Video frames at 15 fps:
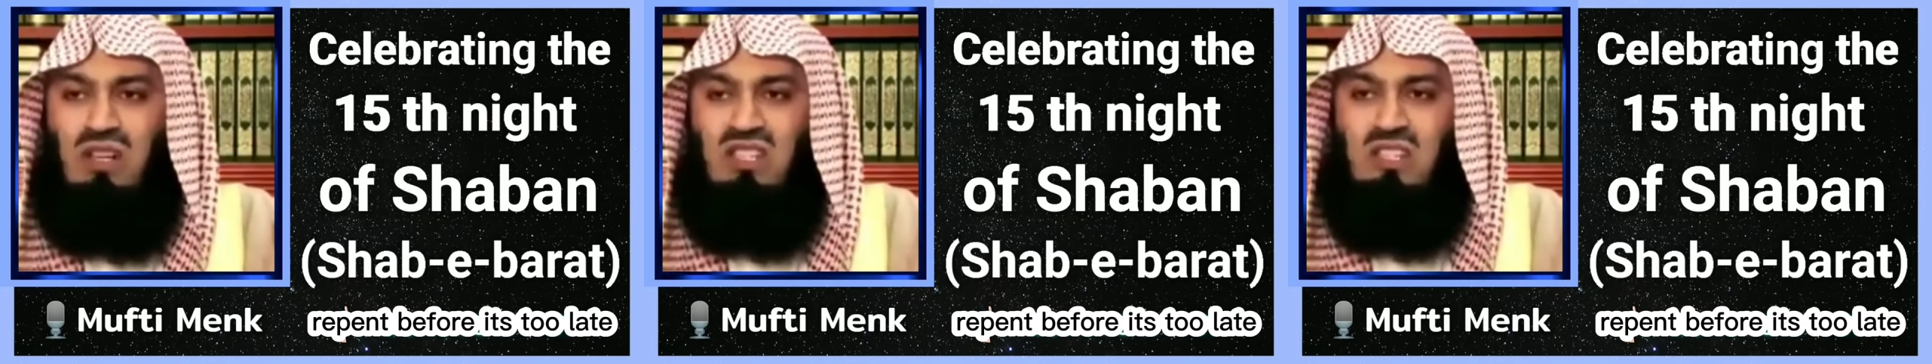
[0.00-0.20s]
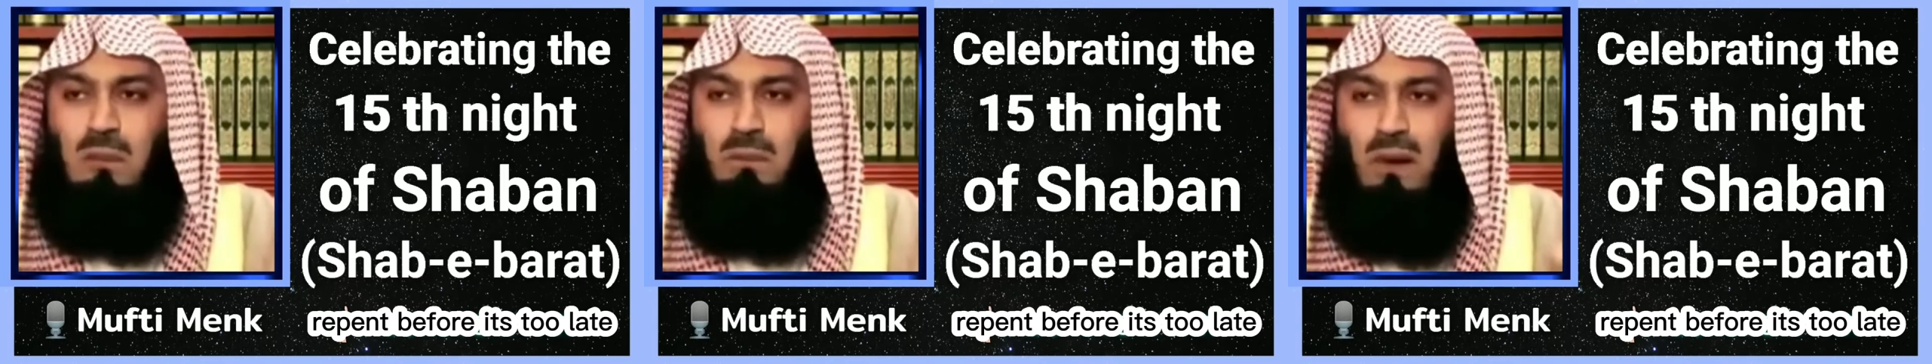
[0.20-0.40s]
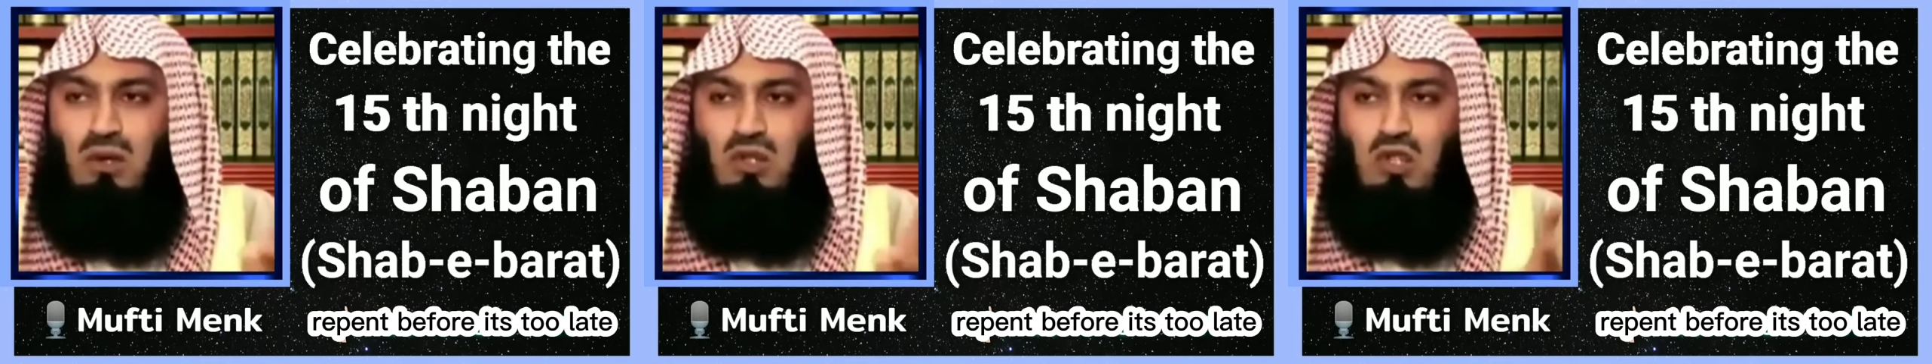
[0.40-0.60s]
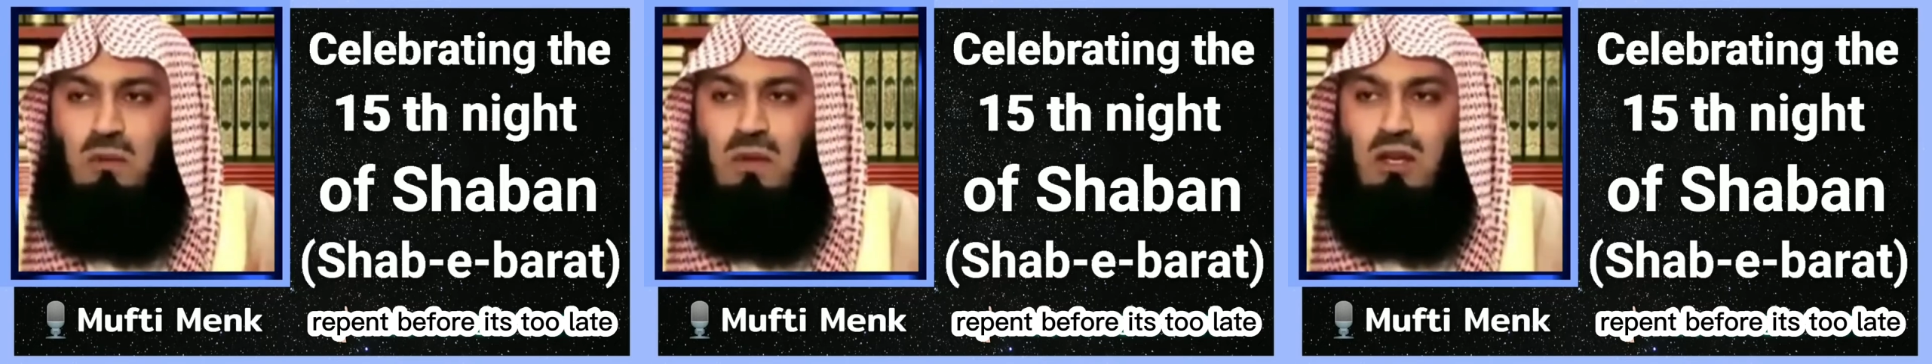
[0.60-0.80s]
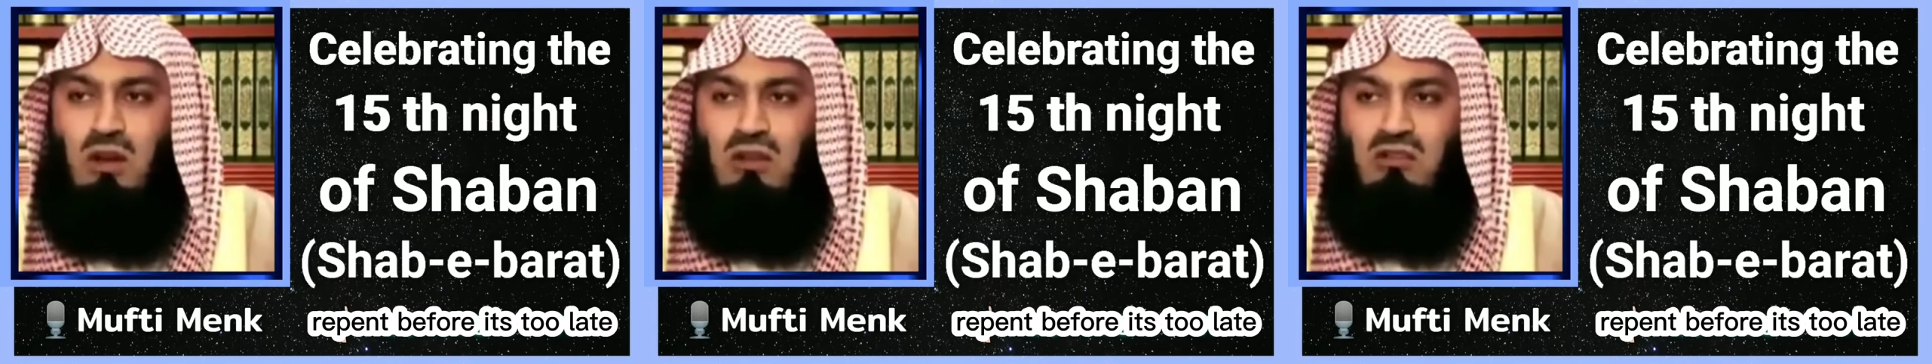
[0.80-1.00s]
that was supposed
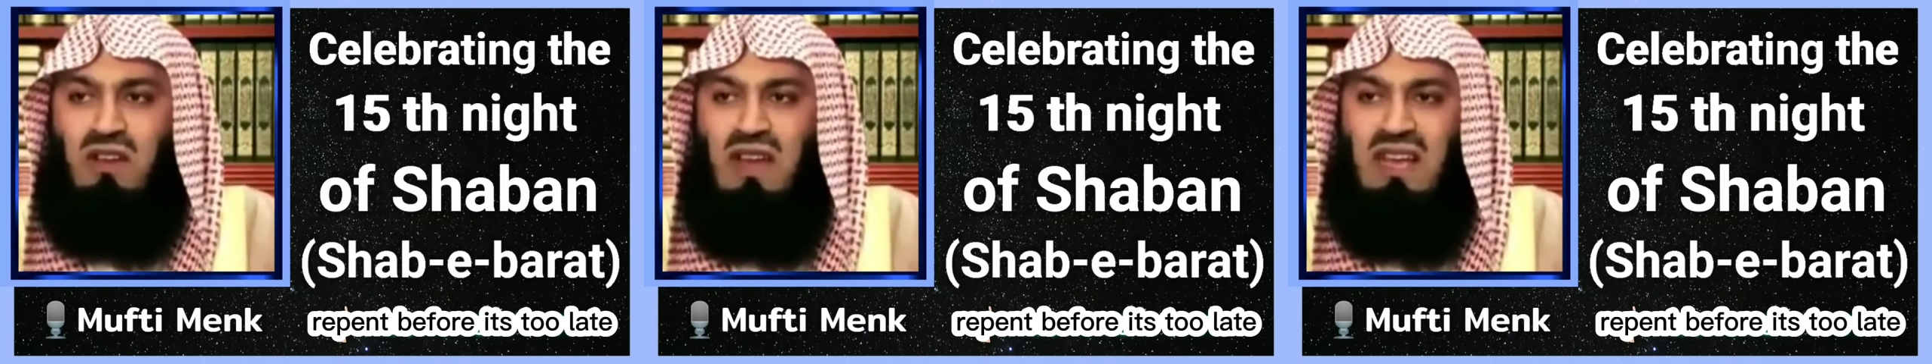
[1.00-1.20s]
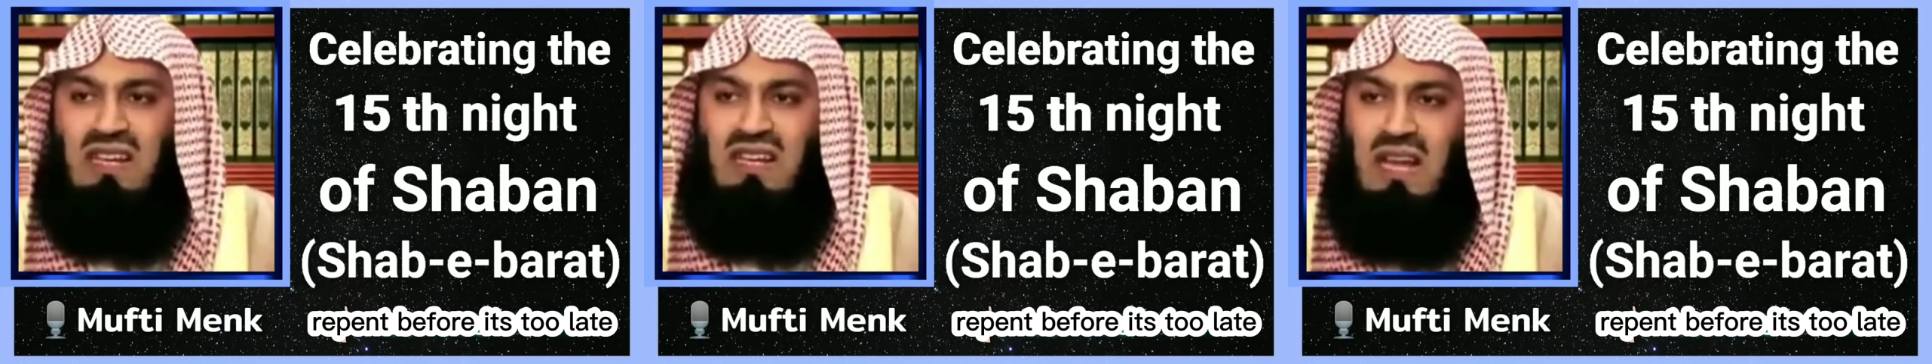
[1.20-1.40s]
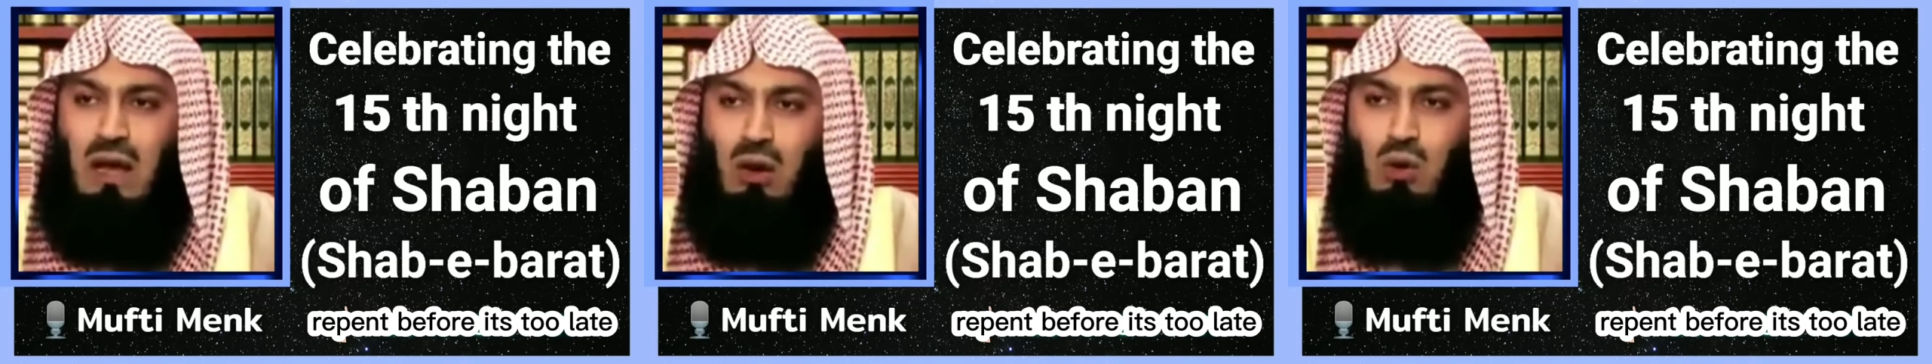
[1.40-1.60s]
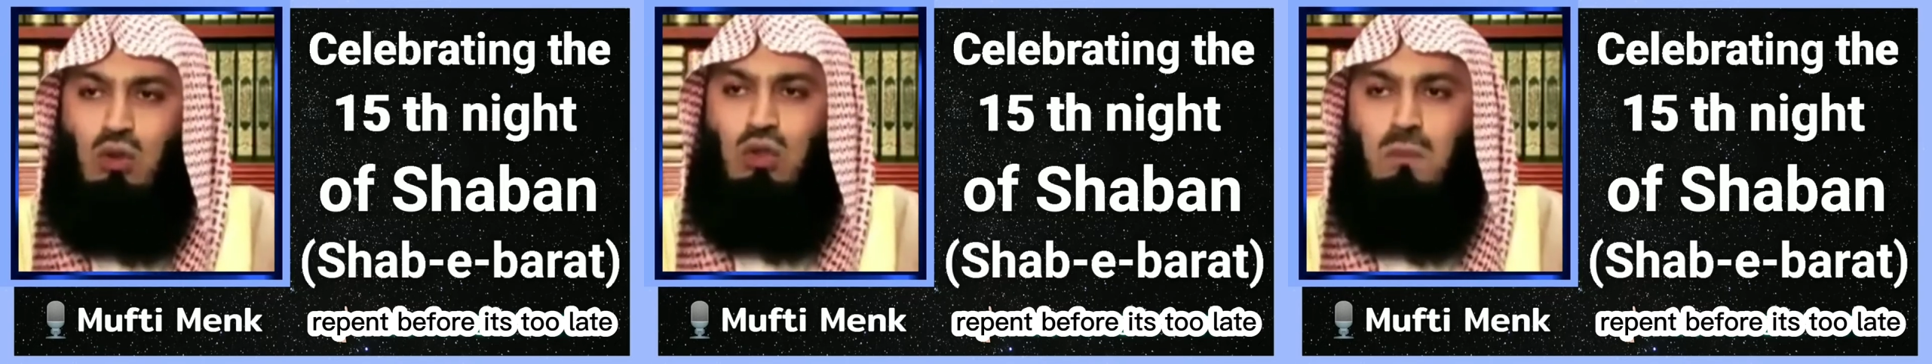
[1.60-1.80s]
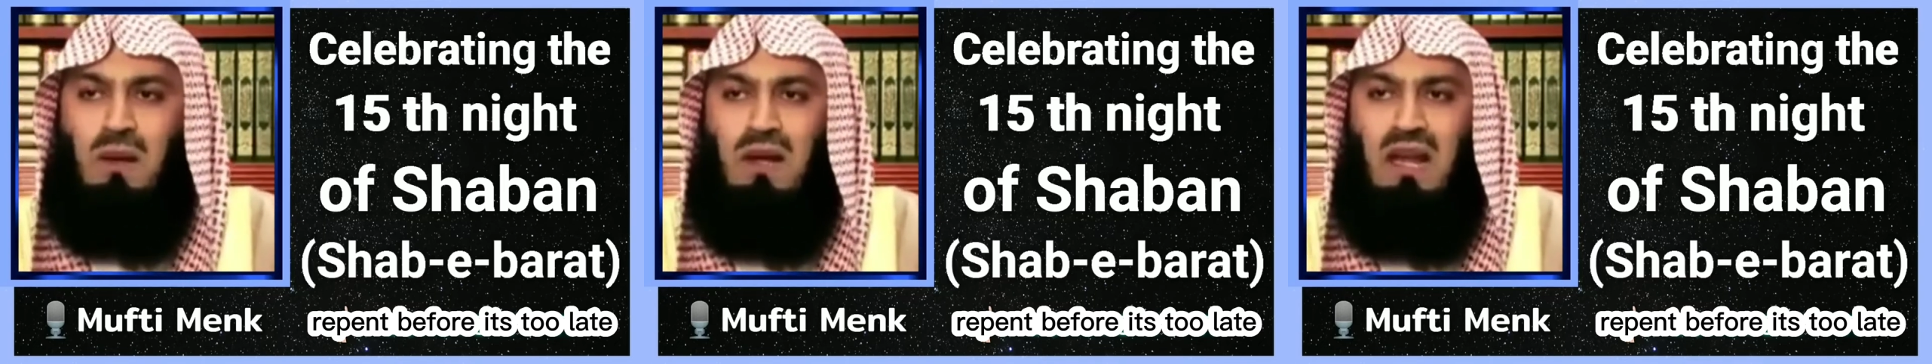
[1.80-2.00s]
to be conveyed.
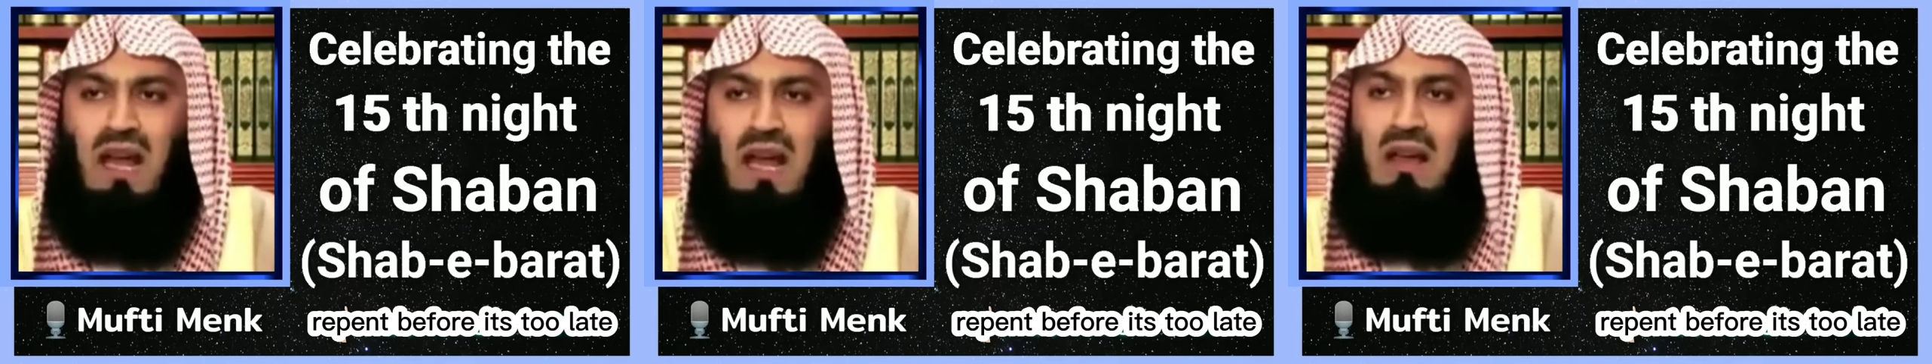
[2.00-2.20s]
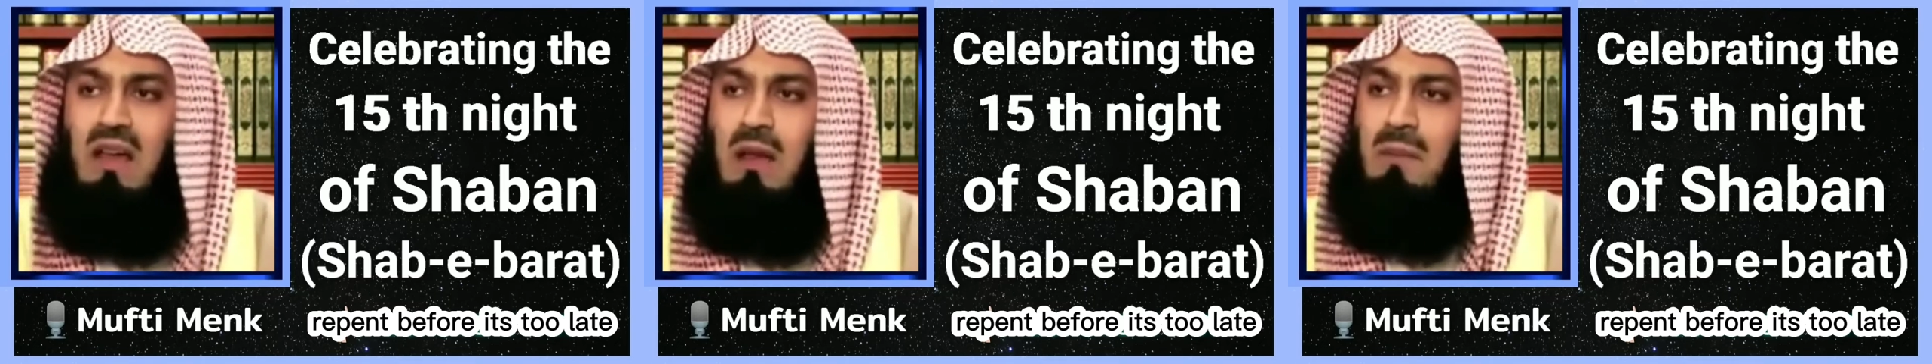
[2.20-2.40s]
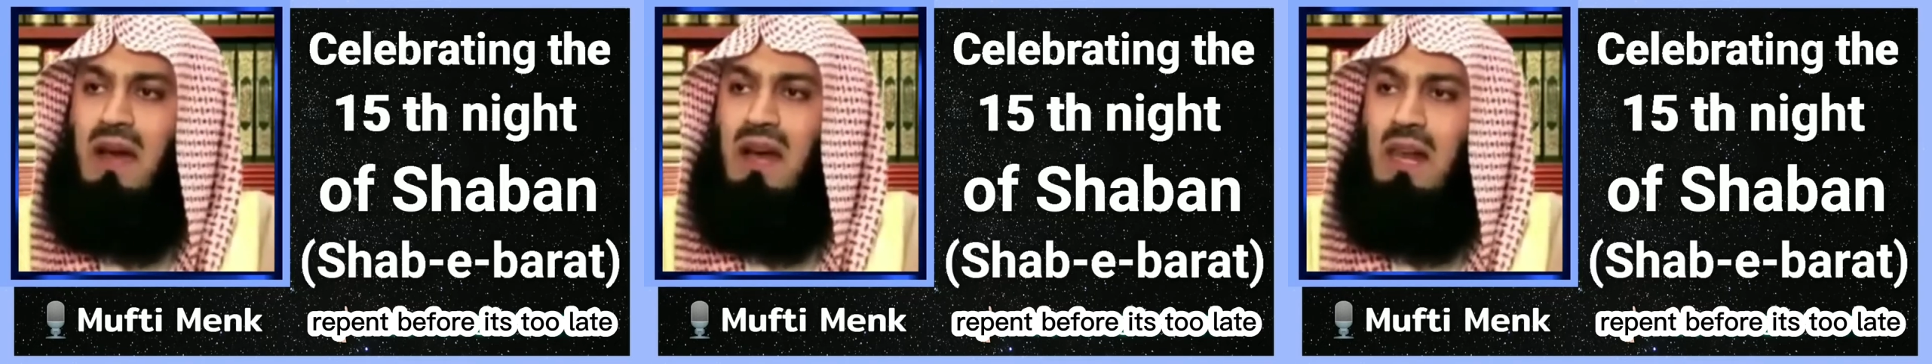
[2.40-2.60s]
Na'udhu billah.